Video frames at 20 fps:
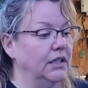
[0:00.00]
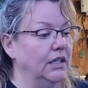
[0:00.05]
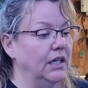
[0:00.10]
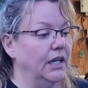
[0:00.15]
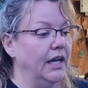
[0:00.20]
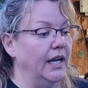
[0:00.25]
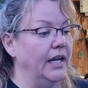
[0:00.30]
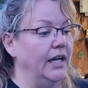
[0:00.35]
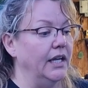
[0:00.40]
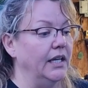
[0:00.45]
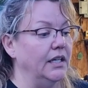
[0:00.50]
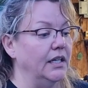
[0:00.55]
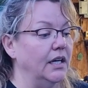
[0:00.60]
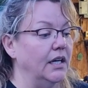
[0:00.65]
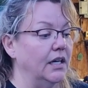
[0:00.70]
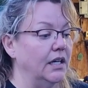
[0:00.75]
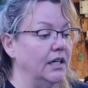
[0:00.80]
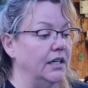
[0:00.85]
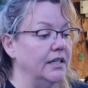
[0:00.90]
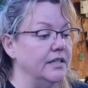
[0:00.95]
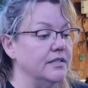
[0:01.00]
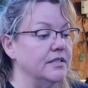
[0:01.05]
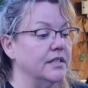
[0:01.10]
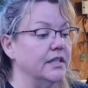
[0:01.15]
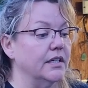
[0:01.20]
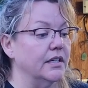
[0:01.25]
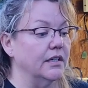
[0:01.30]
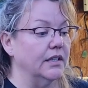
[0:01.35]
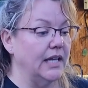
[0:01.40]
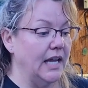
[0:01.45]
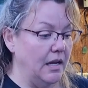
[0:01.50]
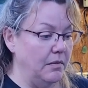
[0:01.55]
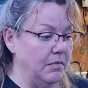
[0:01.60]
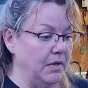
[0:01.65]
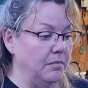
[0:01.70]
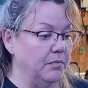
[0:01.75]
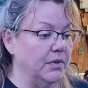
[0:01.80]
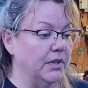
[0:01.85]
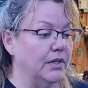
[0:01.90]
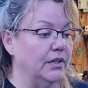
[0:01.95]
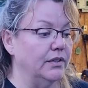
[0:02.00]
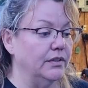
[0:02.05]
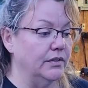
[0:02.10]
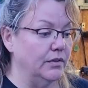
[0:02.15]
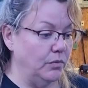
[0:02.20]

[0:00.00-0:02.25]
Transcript: Yep. And it's the K-member.